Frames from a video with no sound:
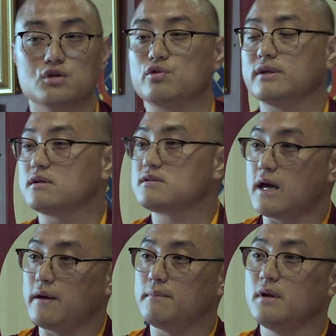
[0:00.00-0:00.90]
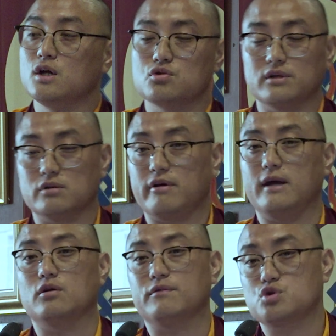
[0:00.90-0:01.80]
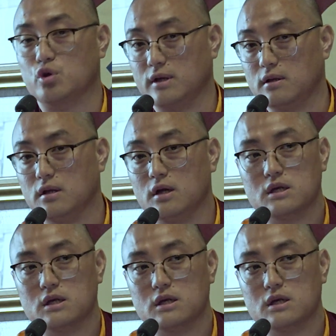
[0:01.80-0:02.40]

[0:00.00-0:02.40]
during the reign of Chogyal,